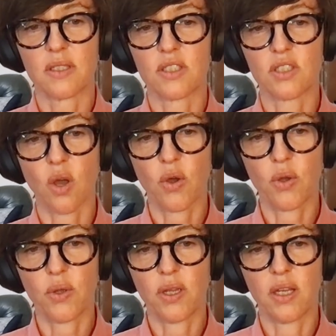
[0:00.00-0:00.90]

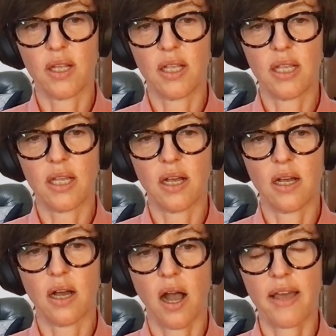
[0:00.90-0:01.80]
So
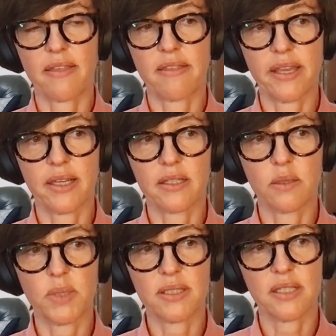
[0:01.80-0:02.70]
I think
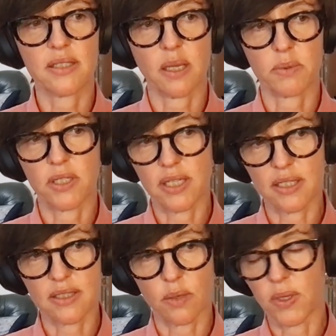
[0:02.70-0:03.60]
the misconception
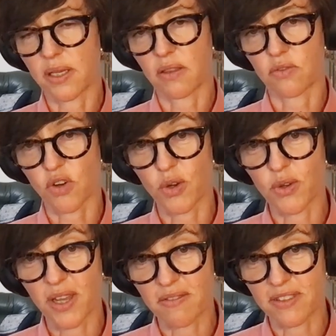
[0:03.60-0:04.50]
is that we can
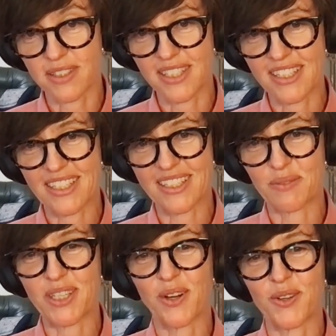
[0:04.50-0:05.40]
throw everything
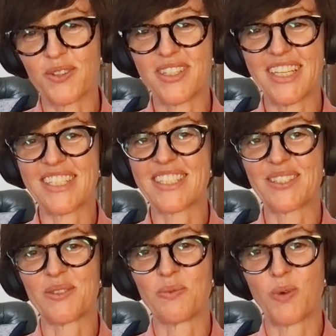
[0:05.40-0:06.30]
we own
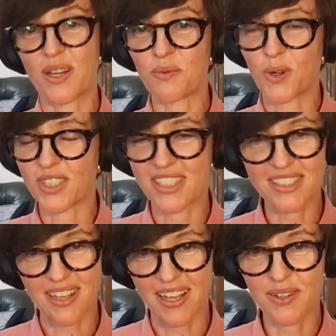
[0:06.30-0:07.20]
into one washing
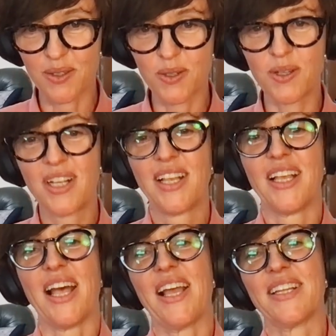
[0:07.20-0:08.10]
cycle
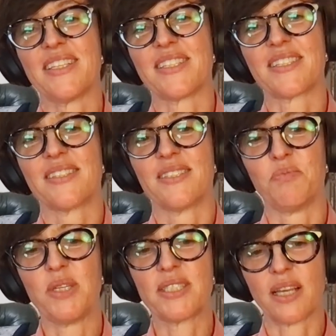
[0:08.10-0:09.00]
and
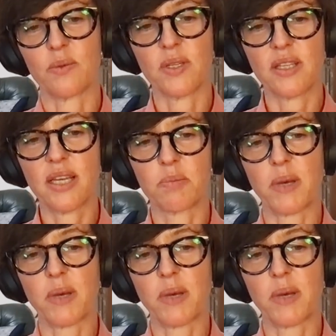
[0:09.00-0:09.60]
be done with it.